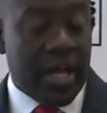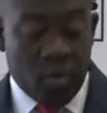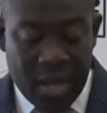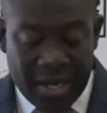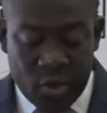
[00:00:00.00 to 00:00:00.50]

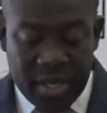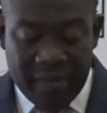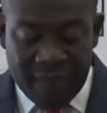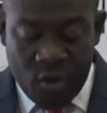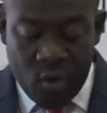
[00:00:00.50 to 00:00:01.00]
And we are
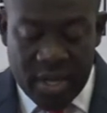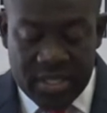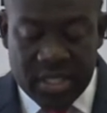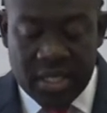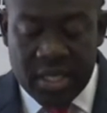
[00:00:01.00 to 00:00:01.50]
looking
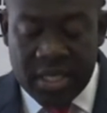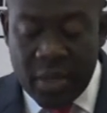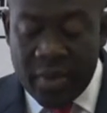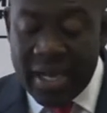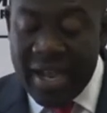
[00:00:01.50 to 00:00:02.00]
forward
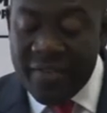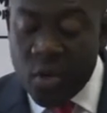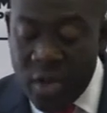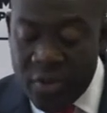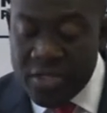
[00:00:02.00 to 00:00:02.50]
that we can have a
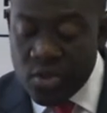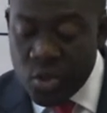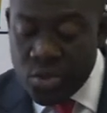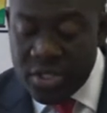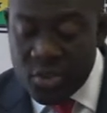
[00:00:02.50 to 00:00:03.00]
quick
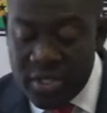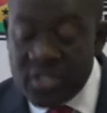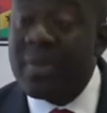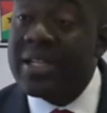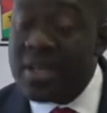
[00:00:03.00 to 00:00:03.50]
resolution to
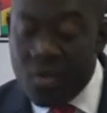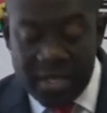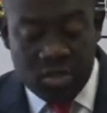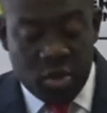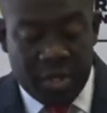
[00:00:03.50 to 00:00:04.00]
this matter
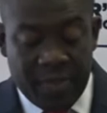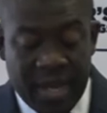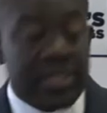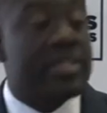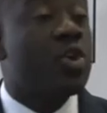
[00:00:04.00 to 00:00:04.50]
once all the
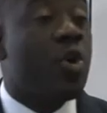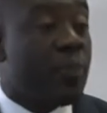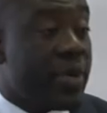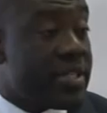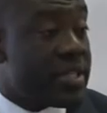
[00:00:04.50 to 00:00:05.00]
parties
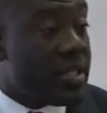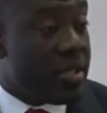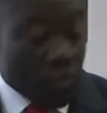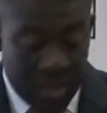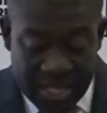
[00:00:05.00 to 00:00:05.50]
cooperate
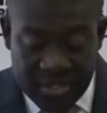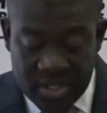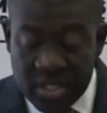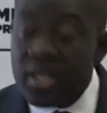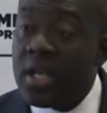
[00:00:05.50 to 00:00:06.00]
with
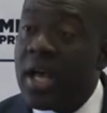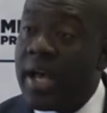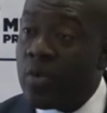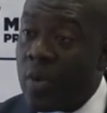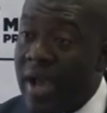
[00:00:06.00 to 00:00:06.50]
us
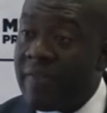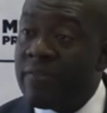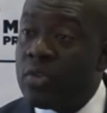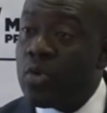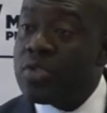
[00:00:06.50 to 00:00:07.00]
and we
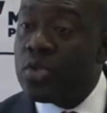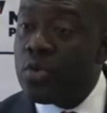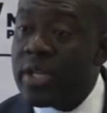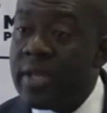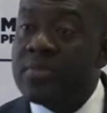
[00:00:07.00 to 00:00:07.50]
have those
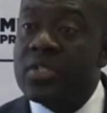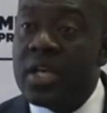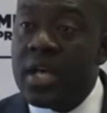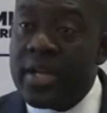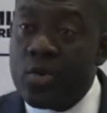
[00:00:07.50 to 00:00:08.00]
new
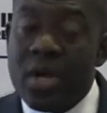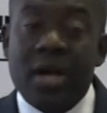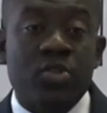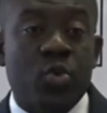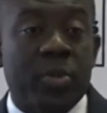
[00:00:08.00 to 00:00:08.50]
names, a new
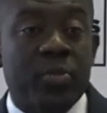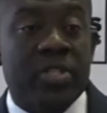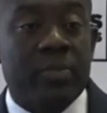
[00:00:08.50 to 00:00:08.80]
council will be put in